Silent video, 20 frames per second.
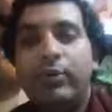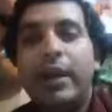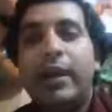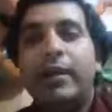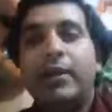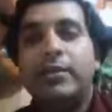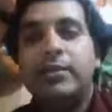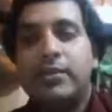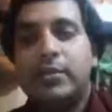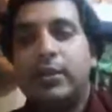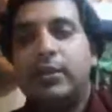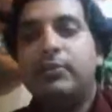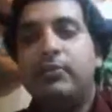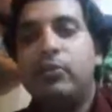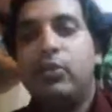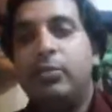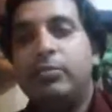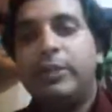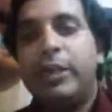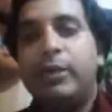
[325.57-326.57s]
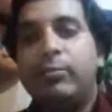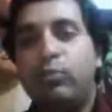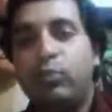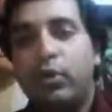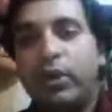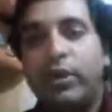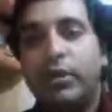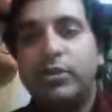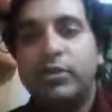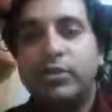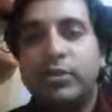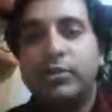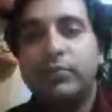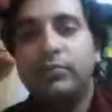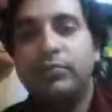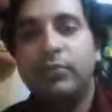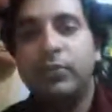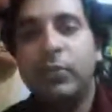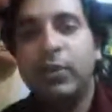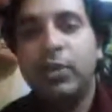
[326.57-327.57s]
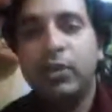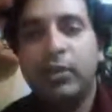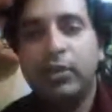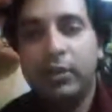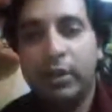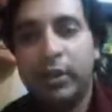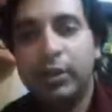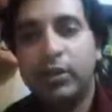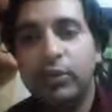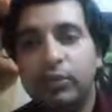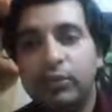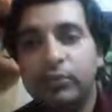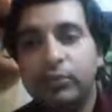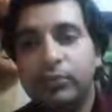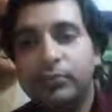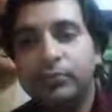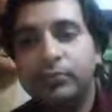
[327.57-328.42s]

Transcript: of hand is done from that point thank you